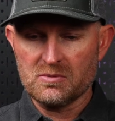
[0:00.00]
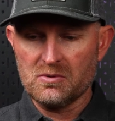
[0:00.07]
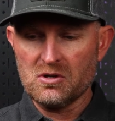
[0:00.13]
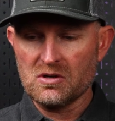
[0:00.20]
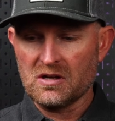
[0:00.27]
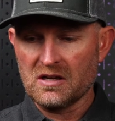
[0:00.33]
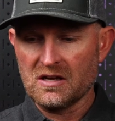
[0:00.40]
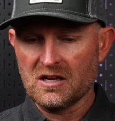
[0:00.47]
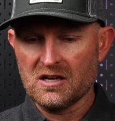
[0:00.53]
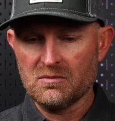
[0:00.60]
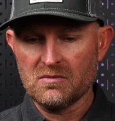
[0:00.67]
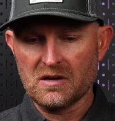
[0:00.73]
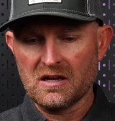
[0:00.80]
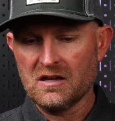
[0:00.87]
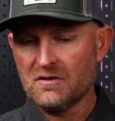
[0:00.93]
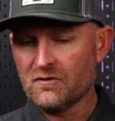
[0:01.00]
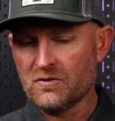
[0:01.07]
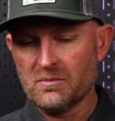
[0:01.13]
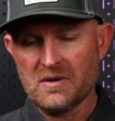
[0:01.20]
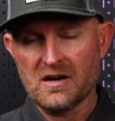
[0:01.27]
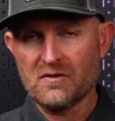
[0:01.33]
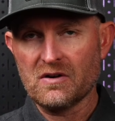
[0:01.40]
but you can get them again
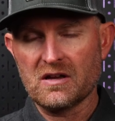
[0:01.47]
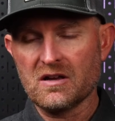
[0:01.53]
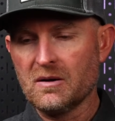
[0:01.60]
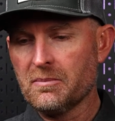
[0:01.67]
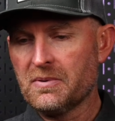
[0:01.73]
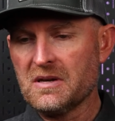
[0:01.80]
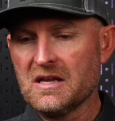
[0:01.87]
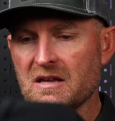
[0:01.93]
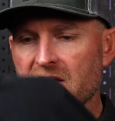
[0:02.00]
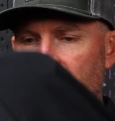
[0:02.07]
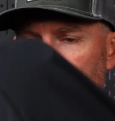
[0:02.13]
from every company.